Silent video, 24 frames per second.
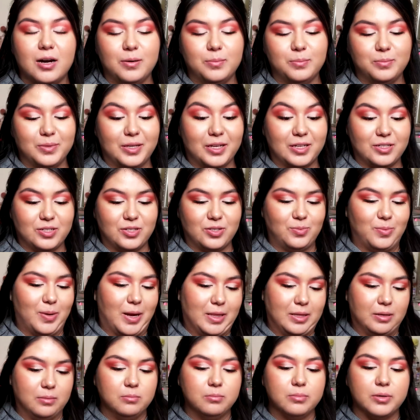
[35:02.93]
That's just
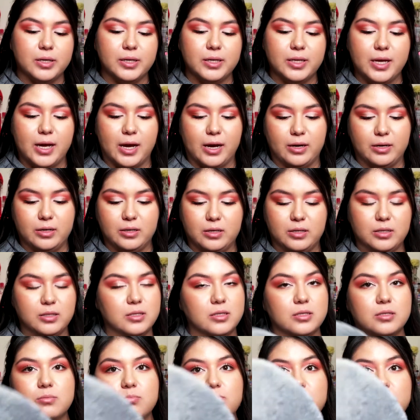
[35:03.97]
random, but yeah, it's